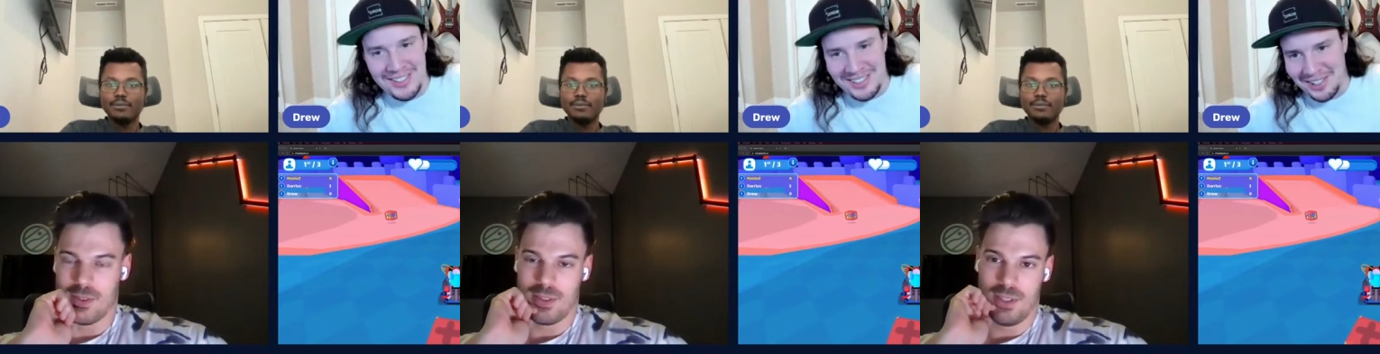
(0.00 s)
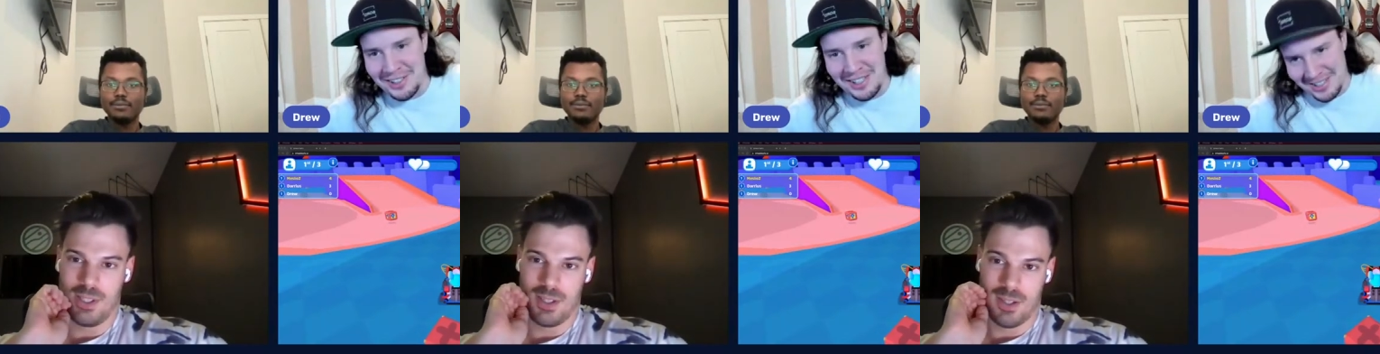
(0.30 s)
Speaker 1: it's
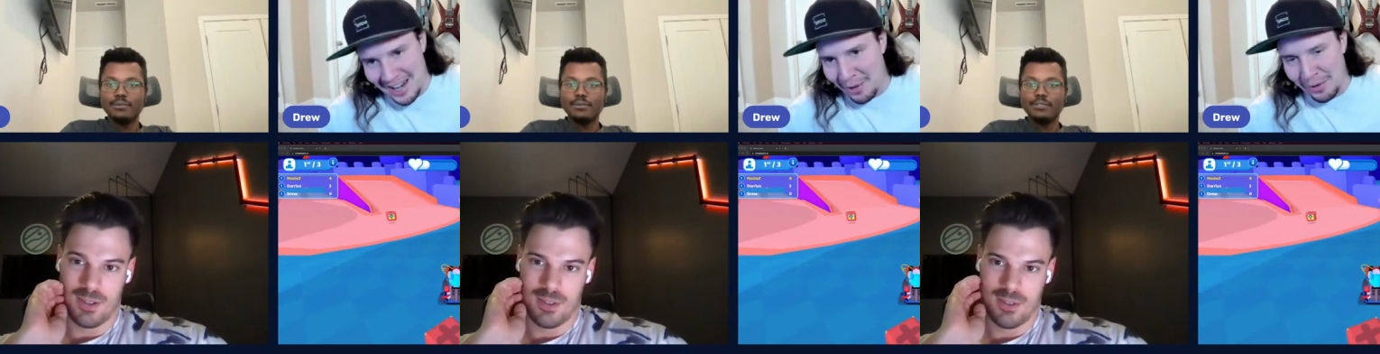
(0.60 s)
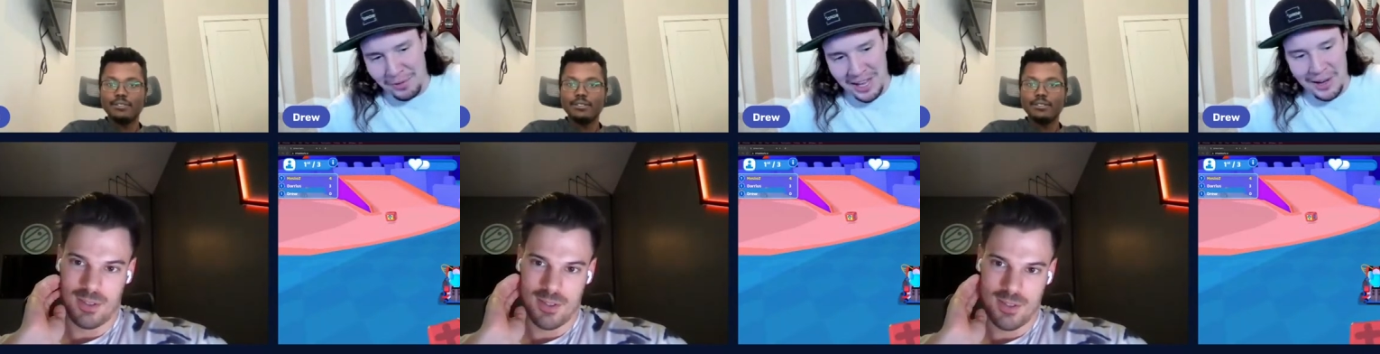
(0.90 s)
still yeah. it's not
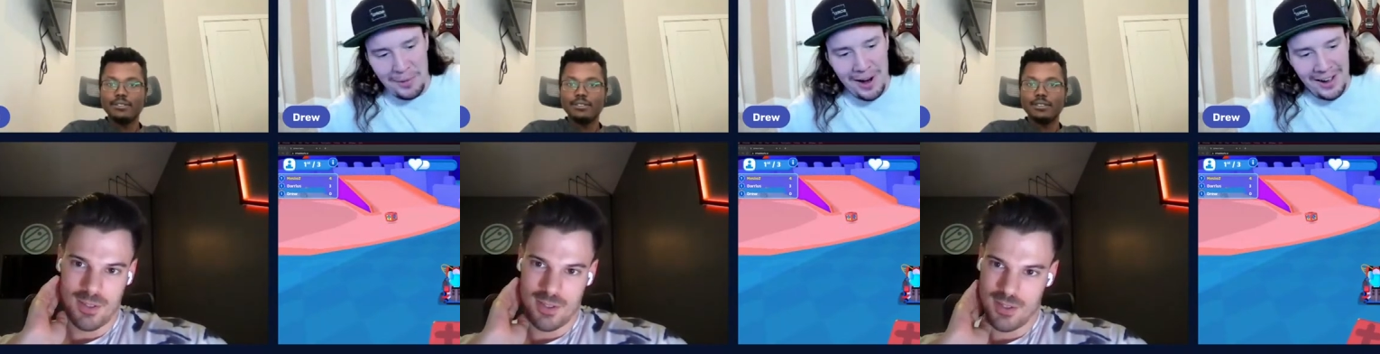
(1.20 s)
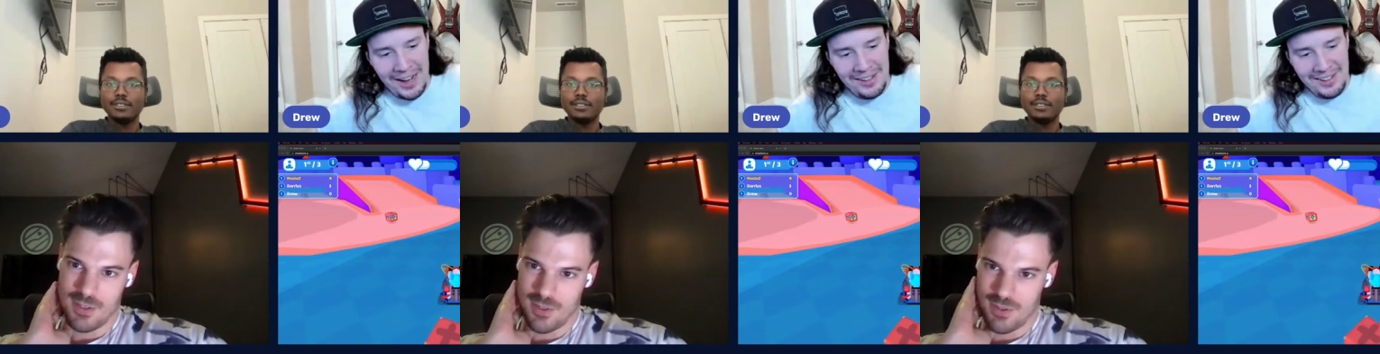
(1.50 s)
a
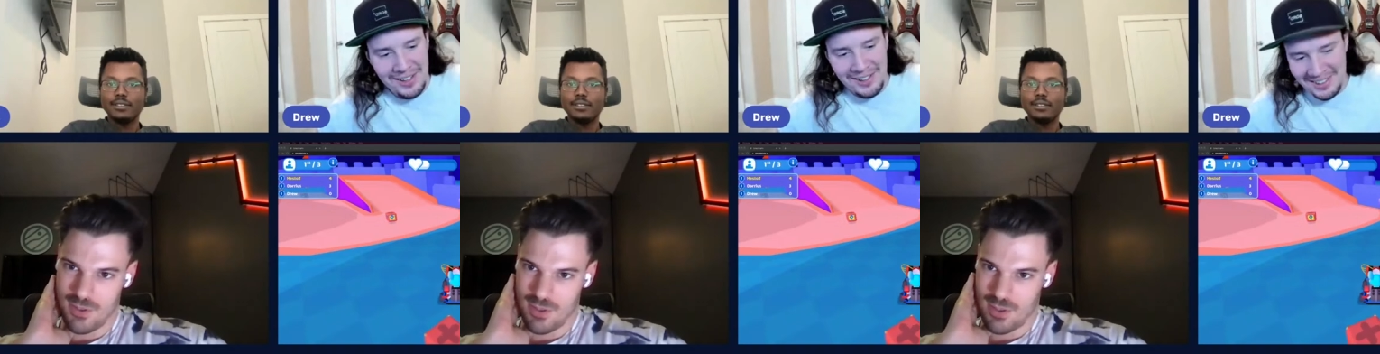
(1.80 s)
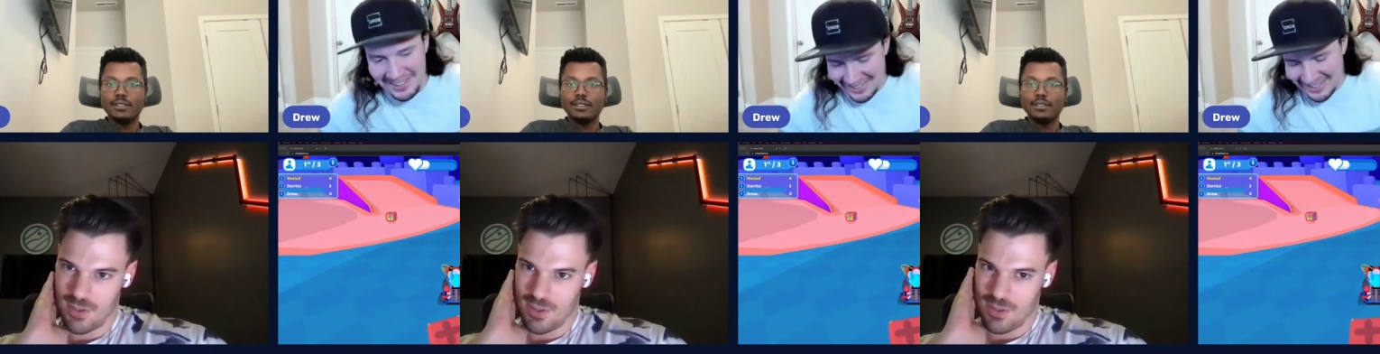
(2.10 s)
cakewalk either though.
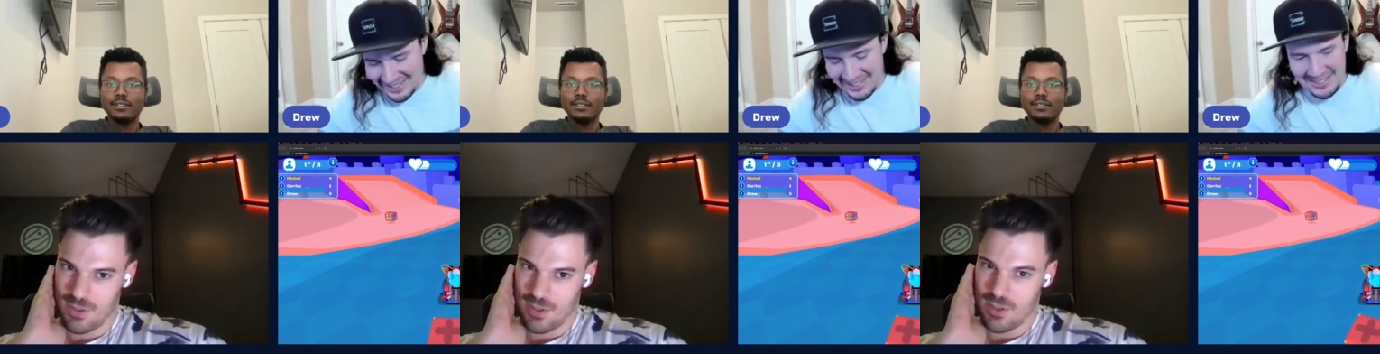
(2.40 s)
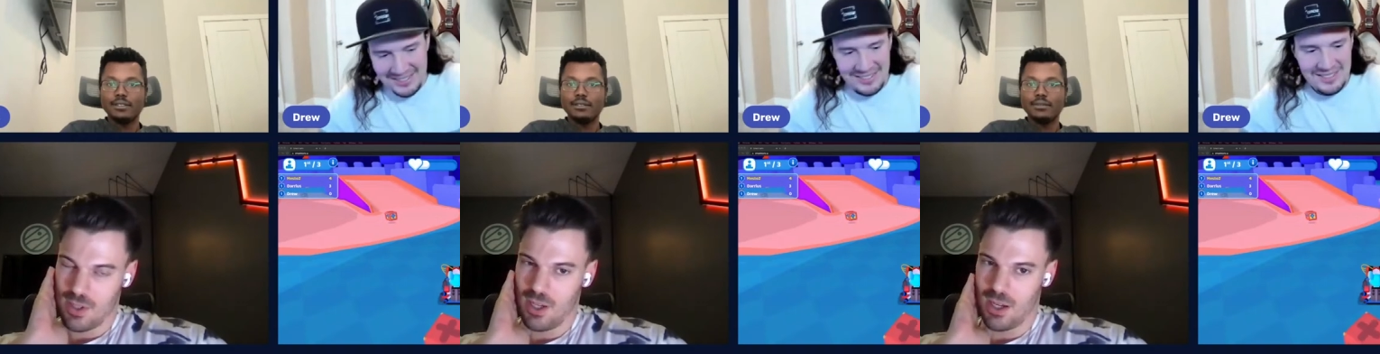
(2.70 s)

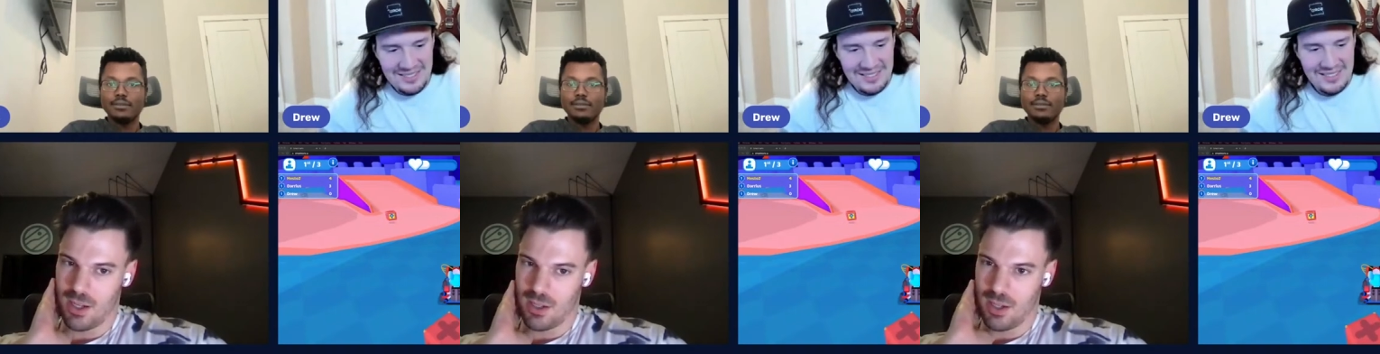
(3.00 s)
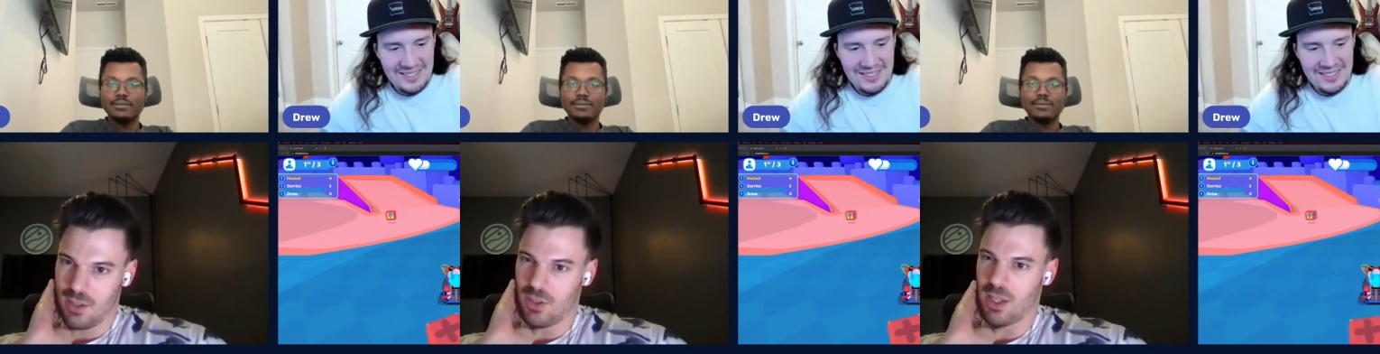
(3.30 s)
Speaker 2: Yeah.
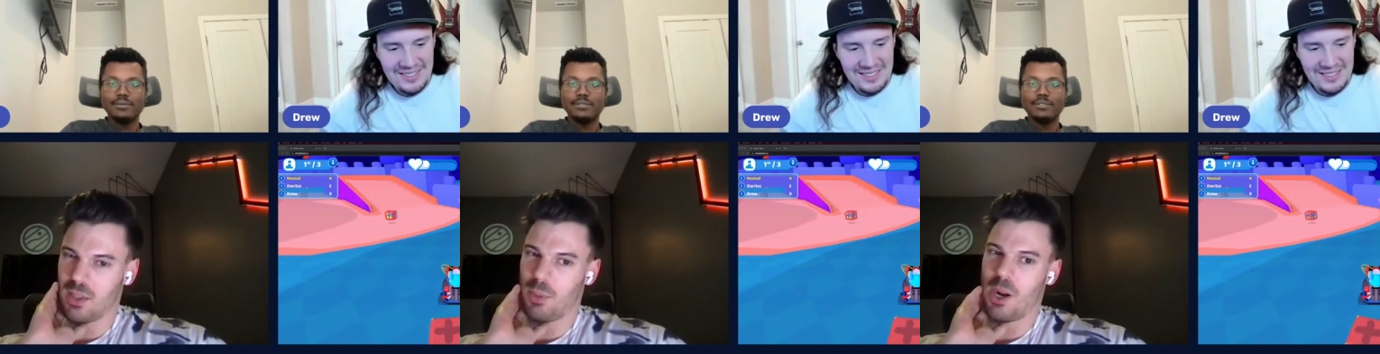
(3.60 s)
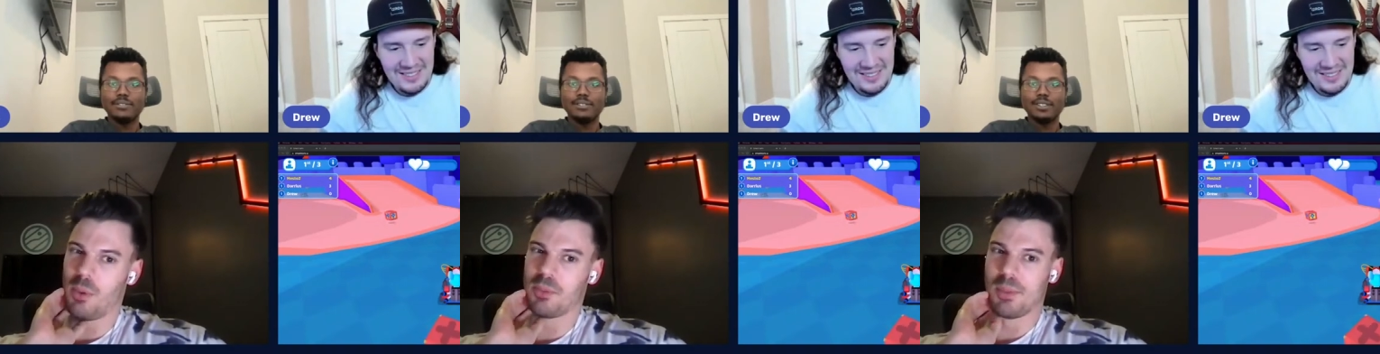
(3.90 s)
And so like the
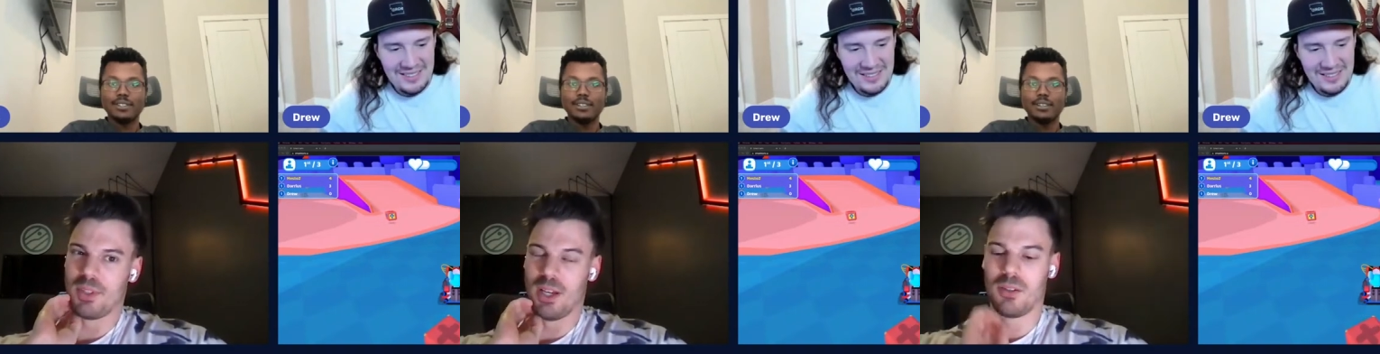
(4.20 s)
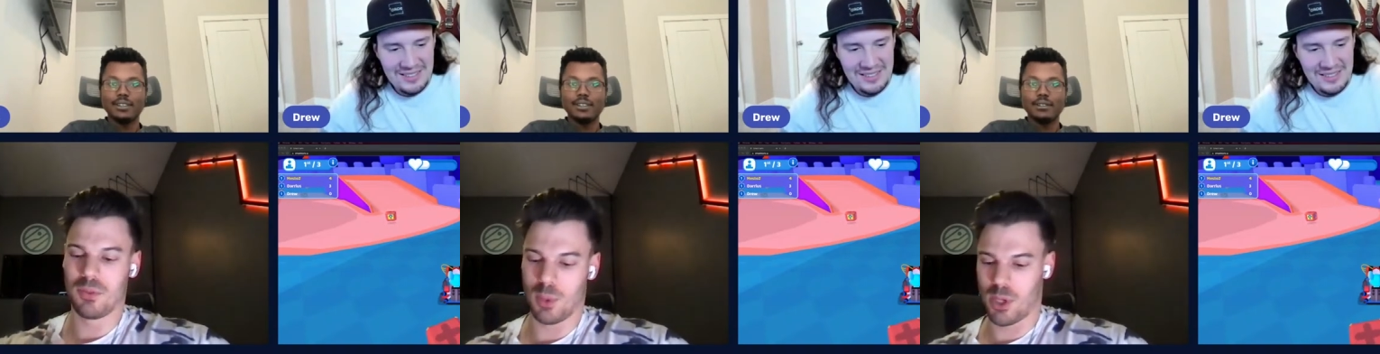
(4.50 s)
problems
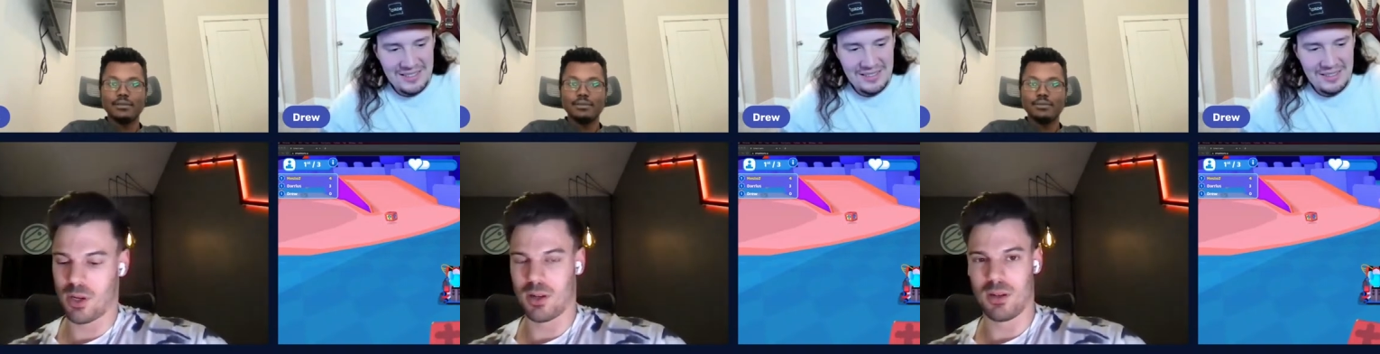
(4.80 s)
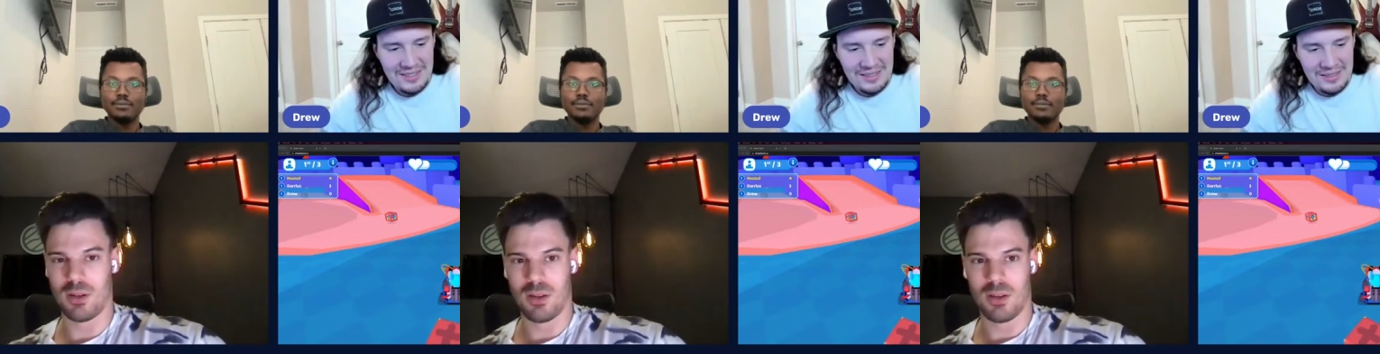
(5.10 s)
themselves
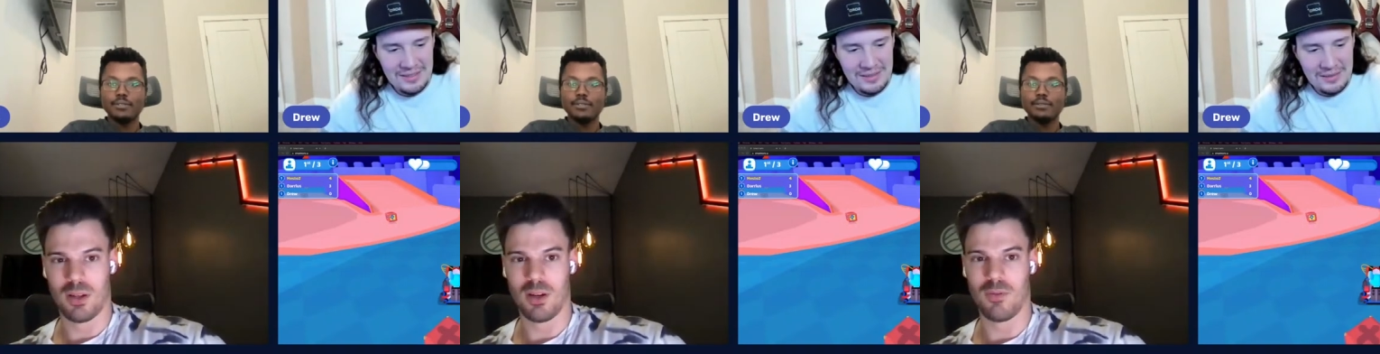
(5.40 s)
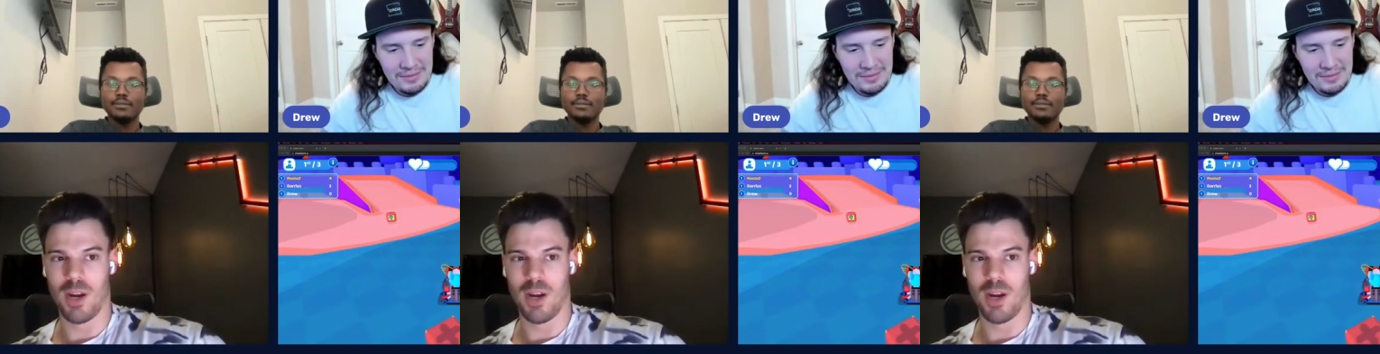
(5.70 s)
were, you know,